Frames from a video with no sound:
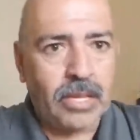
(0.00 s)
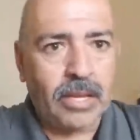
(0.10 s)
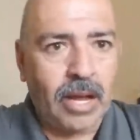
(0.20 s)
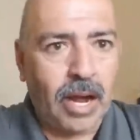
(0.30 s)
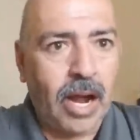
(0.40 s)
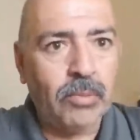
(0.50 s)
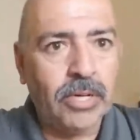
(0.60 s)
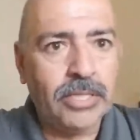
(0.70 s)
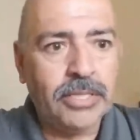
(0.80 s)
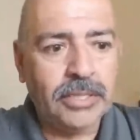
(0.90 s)
I
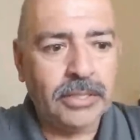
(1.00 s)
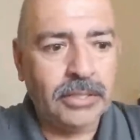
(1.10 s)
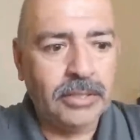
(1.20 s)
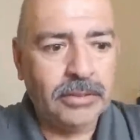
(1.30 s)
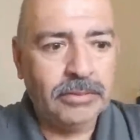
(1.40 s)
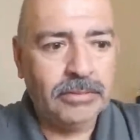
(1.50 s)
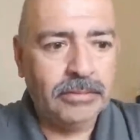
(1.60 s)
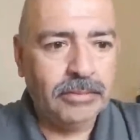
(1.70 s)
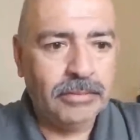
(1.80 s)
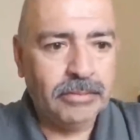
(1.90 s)
was
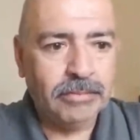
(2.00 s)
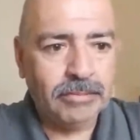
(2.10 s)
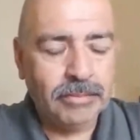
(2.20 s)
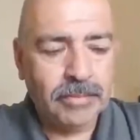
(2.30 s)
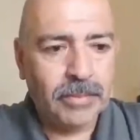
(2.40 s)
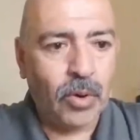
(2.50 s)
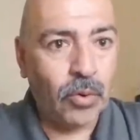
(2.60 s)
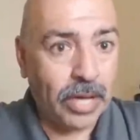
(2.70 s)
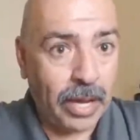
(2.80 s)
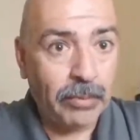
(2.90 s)

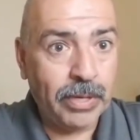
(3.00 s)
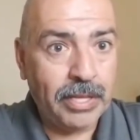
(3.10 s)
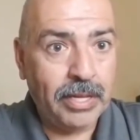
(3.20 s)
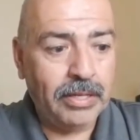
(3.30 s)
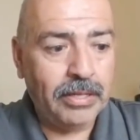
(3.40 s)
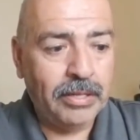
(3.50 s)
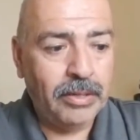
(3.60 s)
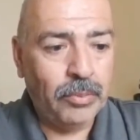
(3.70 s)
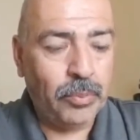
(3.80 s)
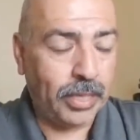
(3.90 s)
okay with it,
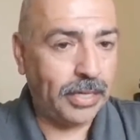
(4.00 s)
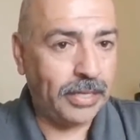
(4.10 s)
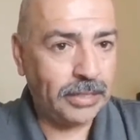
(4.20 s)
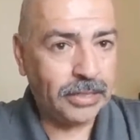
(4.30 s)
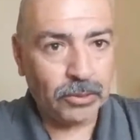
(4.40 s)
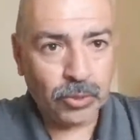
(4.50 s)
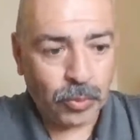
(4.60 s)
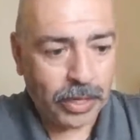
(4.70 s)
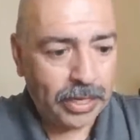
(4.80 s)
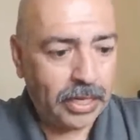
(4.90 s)
but I did some
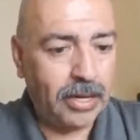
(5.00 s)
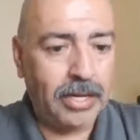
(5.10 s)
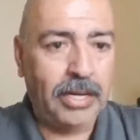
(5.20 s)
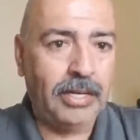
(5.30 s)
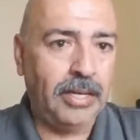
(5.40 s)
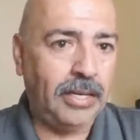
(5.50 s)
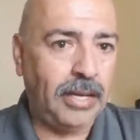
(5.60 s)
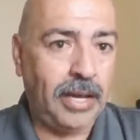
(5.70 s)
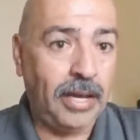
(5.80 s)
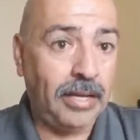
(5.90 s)
tweaking on it
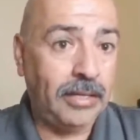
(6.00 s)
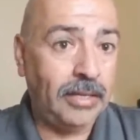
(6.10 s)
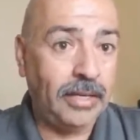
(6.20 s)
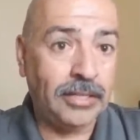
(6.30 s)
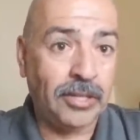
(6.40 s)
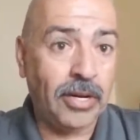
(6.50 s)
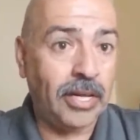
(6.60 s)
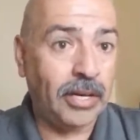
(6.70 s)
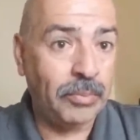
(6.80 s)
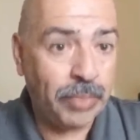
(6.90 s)
and it started
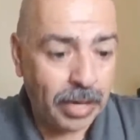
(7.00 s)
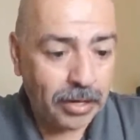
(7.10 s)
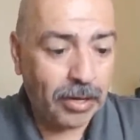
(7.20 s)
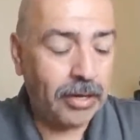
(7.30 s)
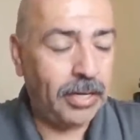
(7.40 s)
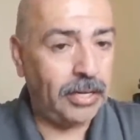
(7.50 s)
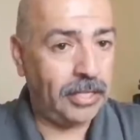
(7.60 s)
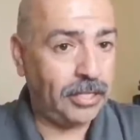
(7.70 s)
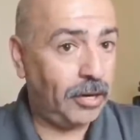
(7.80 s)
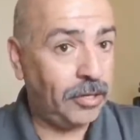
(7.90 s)
getting better and I
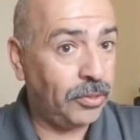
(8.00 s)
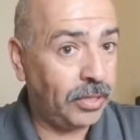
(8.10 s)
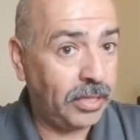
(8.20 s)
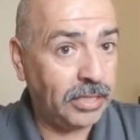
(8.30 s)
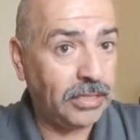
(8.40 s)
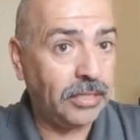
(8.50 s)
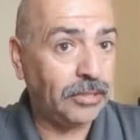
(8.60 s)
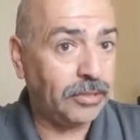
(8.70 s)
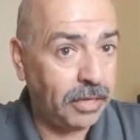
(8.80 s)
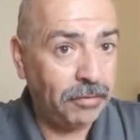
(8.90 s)
started doing things a little
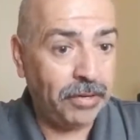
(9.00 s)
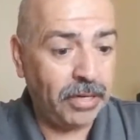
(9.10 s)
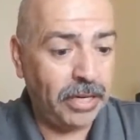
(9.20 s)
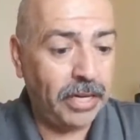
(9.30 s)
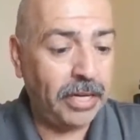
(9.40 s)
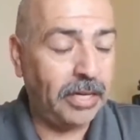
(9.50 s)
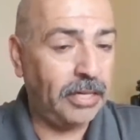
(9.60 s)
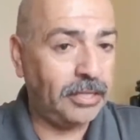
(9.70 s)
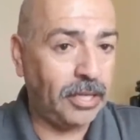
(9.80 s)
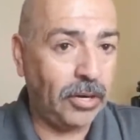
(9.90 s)
differently and it
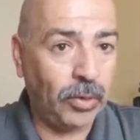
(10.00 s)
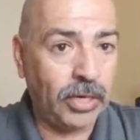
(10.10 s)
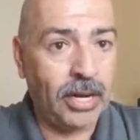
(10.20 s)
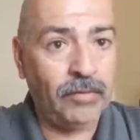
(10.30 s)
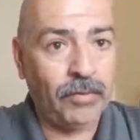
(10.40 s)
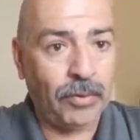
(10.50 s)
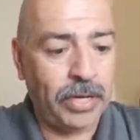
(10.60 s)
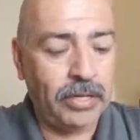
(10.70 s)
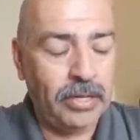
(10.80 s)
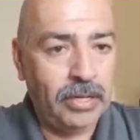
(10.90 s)
started working out for me.
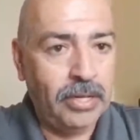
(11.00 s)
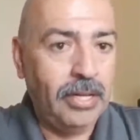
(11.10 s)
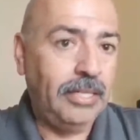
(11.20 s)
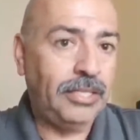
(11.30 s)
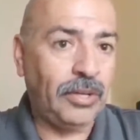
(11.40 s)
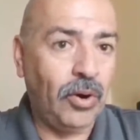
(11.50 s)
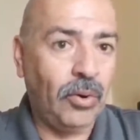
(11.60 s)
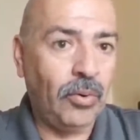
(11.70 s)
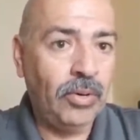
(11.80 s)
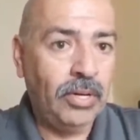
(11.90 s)

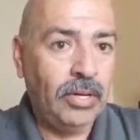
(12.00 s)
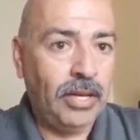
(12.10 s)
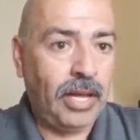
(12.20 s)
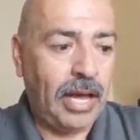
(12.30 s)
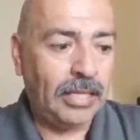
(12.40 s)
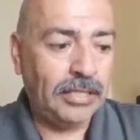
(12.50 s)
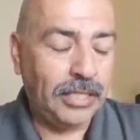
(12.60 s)
So as the